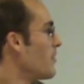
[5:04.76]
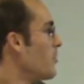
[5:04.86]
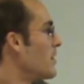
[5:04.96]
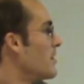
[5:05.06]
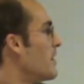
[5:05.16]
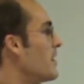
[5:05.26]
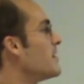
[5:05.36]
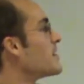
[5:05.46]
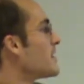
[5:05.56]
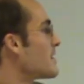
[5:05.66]
Well,
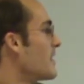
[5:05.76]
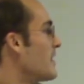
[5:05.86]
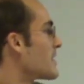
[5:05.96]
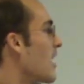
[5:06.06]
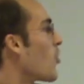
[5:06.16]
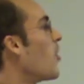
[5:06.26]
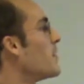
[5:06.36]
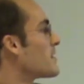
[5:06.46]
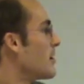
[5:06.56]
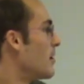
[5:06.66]
this is some
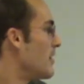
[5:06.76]
comments.